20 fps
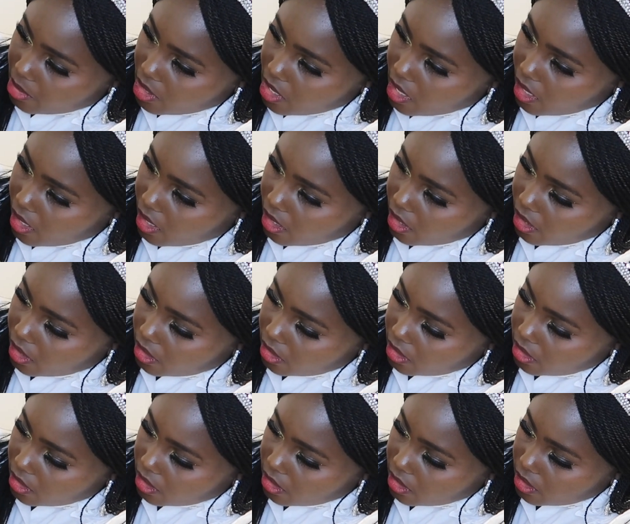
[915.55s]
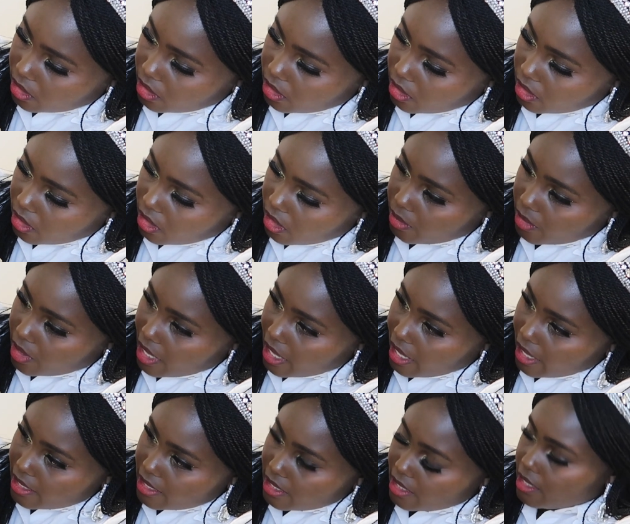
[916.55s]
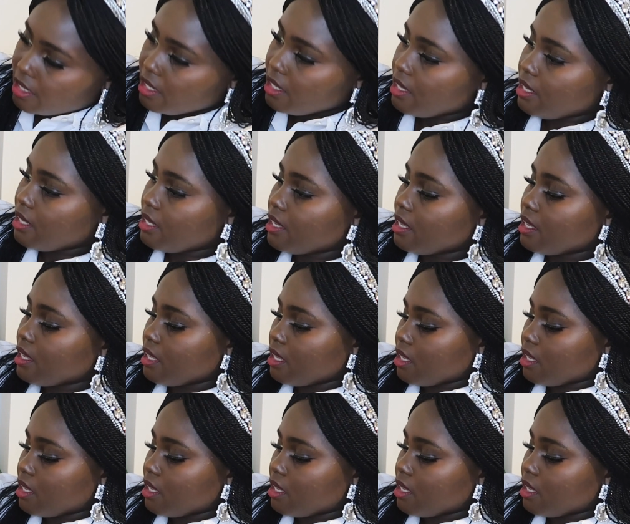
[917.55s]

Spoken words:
color as the